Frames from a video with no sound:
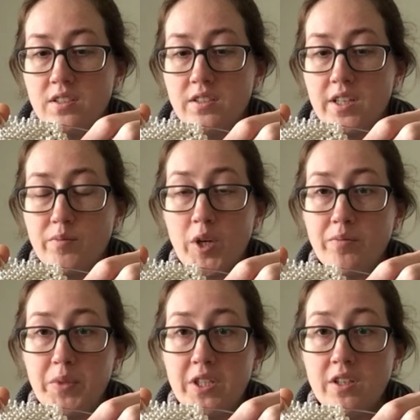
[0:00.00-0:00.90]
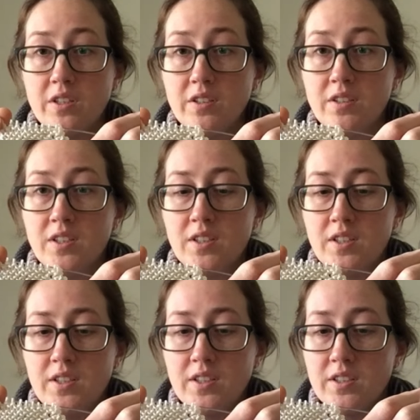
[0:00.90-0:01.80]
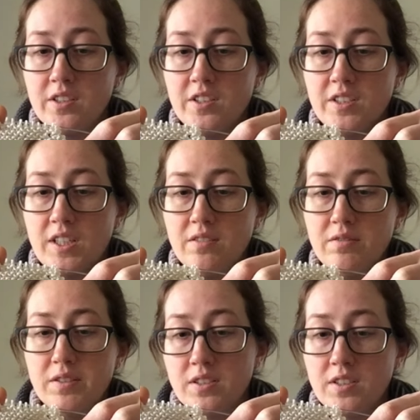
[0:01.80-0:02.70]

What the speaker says: that might be good enough.